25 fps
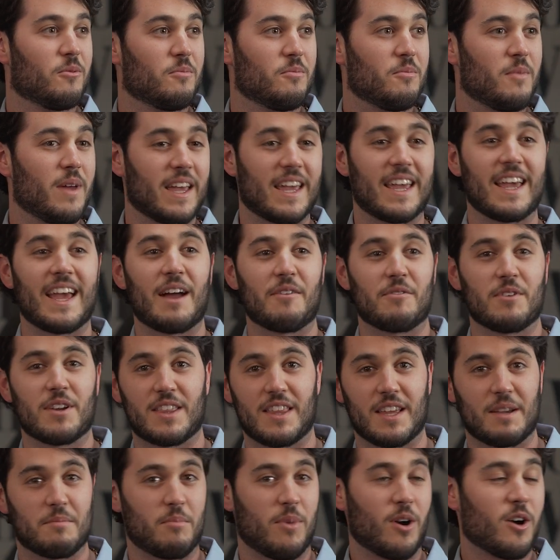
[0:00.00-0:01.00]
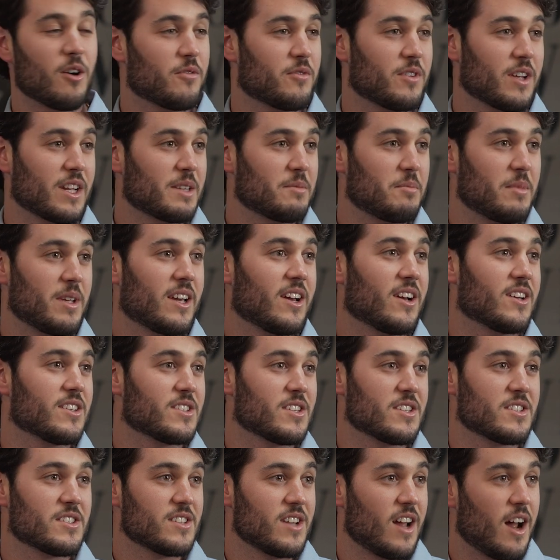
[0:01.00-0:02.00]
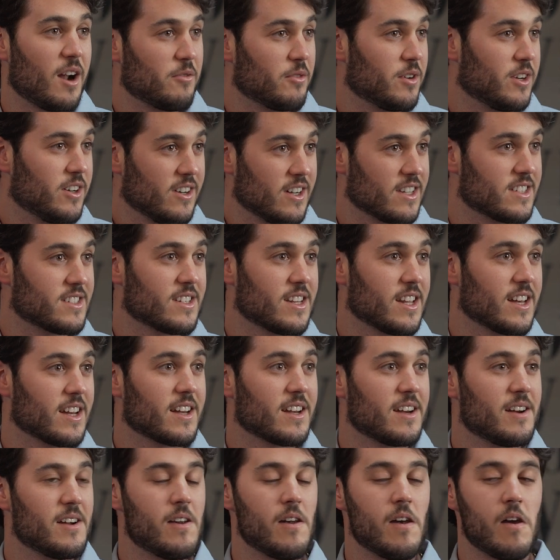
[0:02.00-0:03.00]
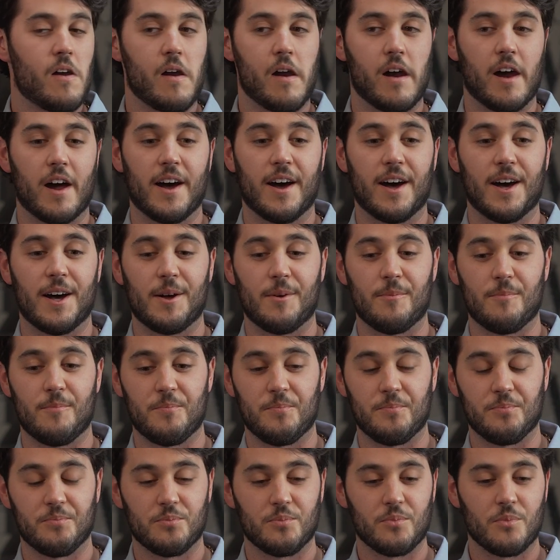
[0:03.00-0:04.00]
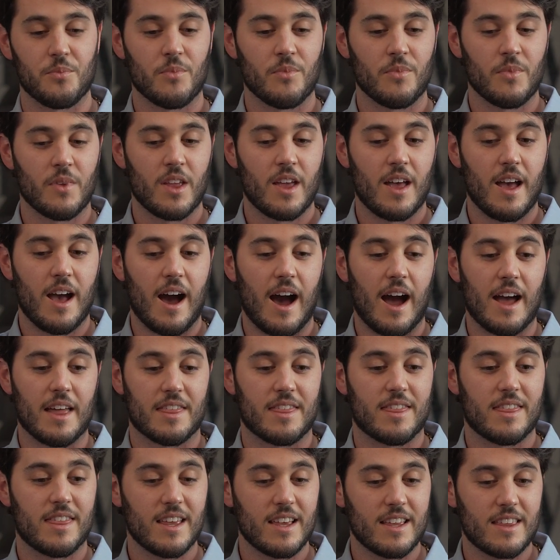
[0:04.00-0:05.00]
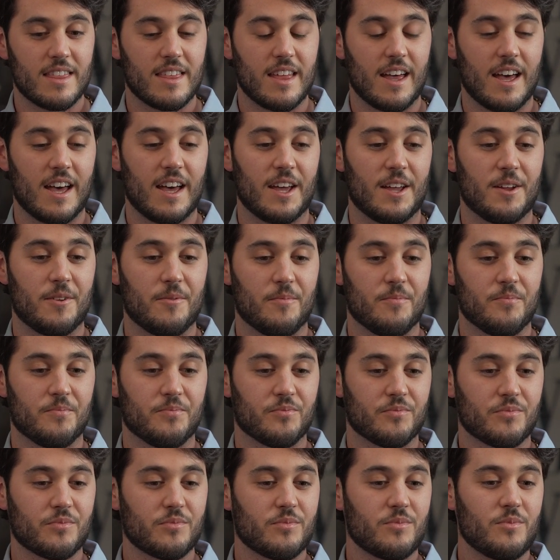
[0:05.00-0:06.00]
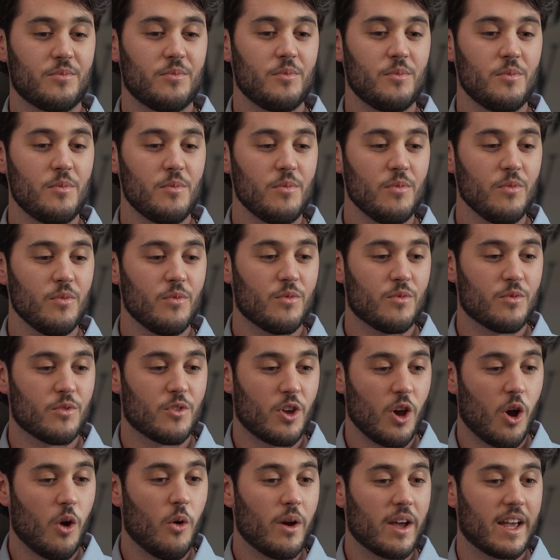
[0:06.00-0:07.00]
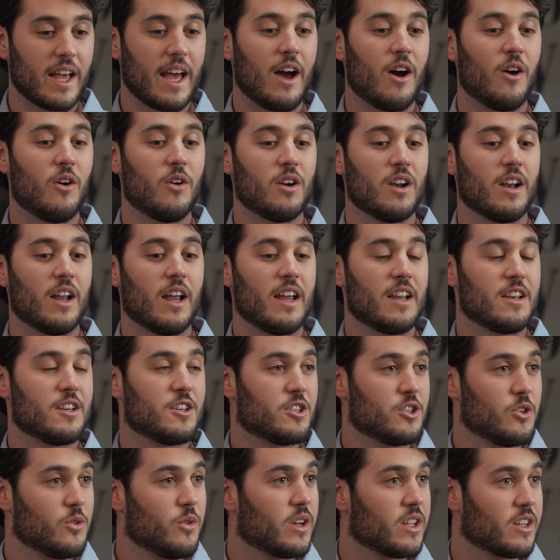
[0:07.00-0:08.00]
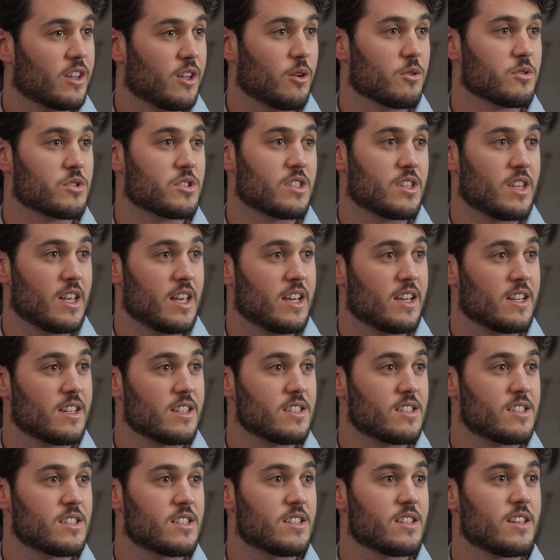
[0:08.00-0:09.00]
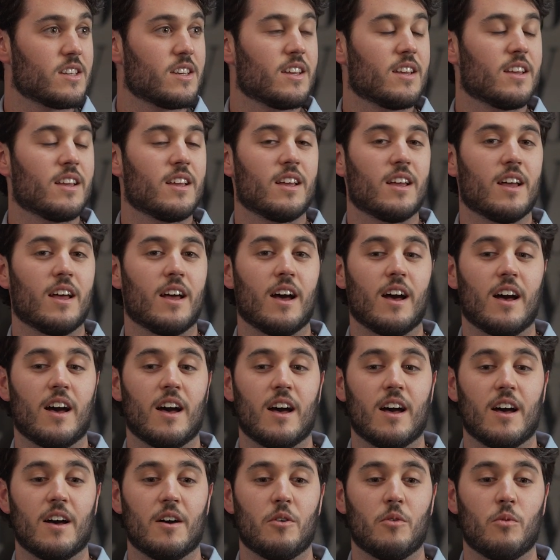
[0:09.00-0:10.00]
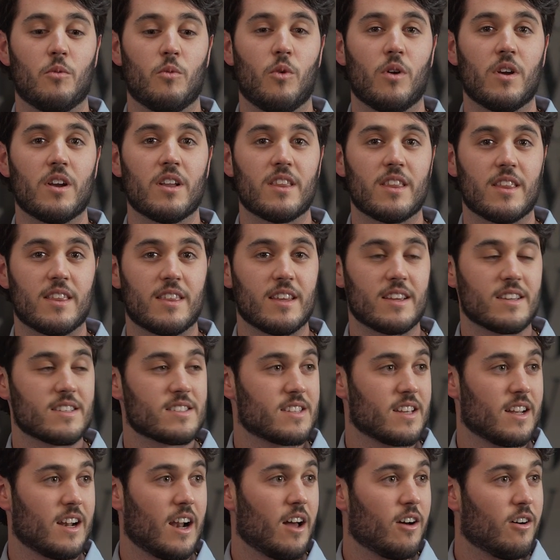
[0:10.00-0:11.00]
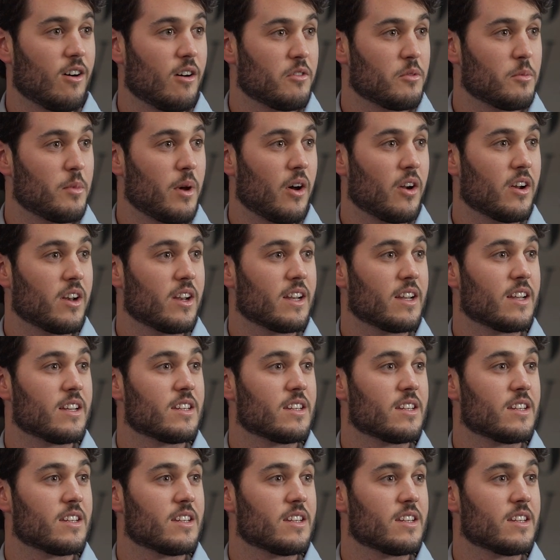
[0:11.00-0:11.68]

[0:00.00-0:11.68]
making everything perfect because it's not realistic. Um, I think that going out and doing those things, one of the things that I love about it